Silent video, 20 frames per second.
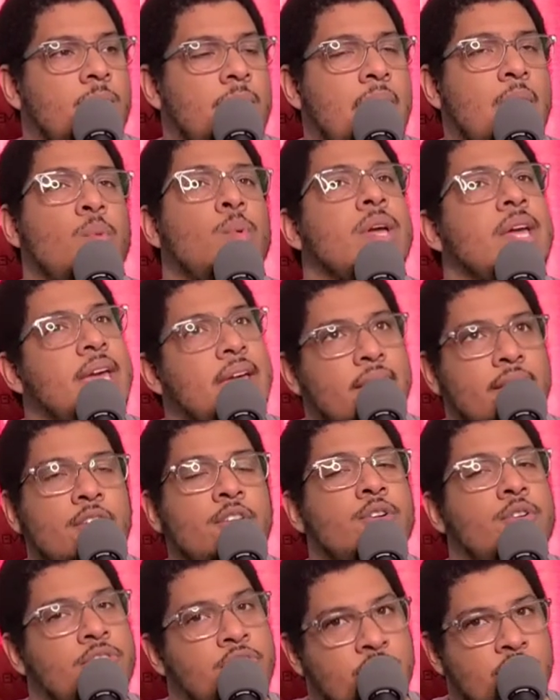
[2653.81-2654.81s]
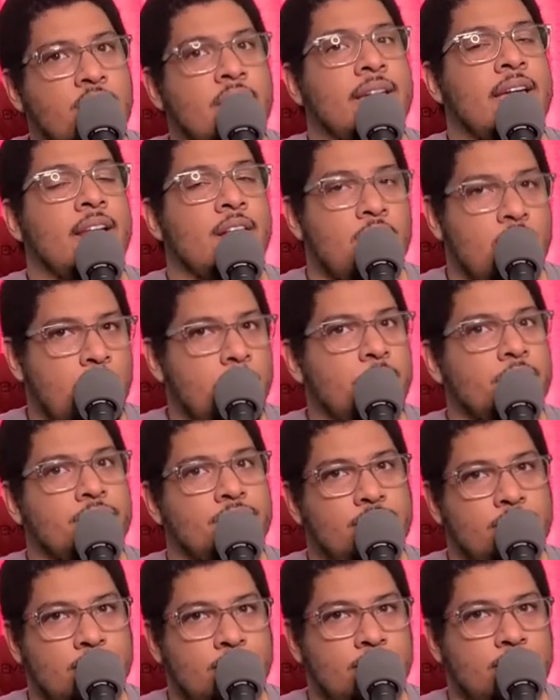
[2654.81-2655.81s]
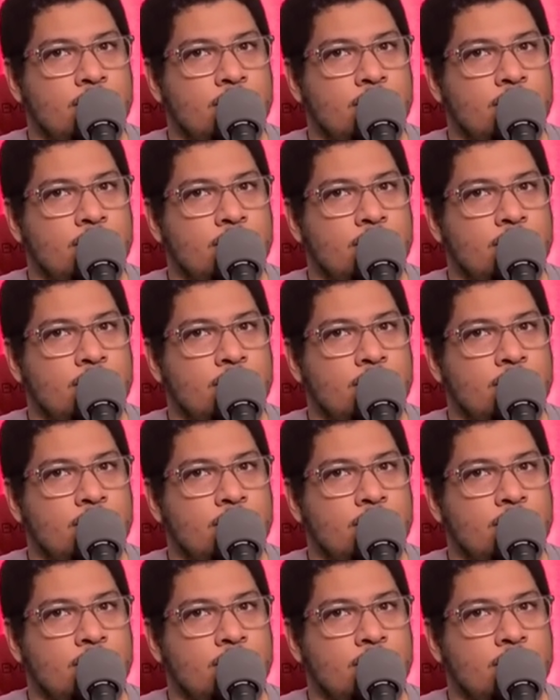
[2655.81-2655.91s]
and we hit, you know, the hurricane harbors